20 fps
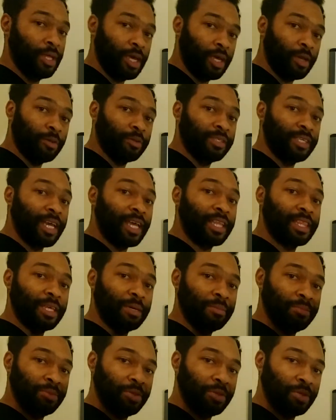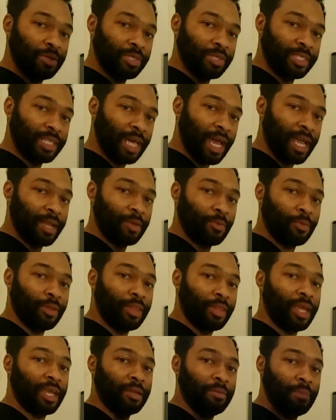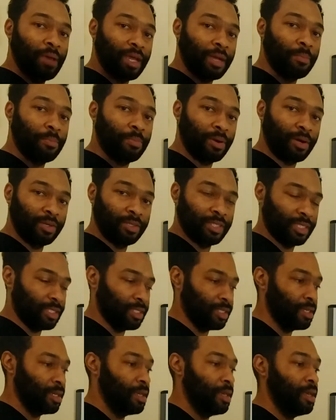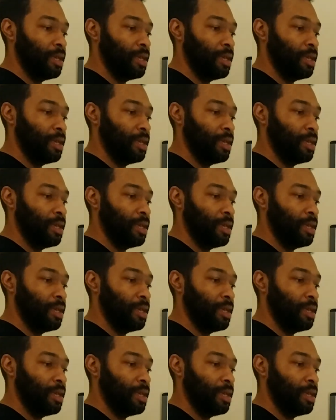it'll take them to your site where they can make a purchase.